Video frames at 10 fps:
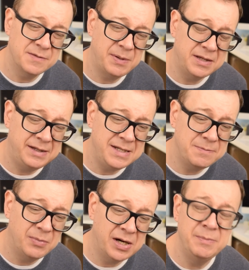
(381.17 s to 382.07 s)
but this
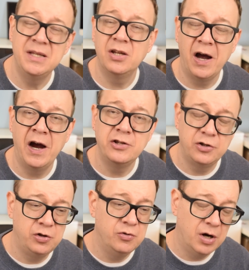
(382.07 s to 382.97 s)
might be tied
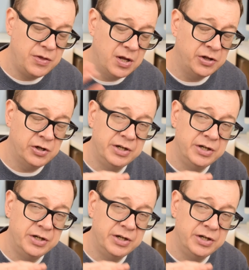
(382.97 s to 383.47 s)
to another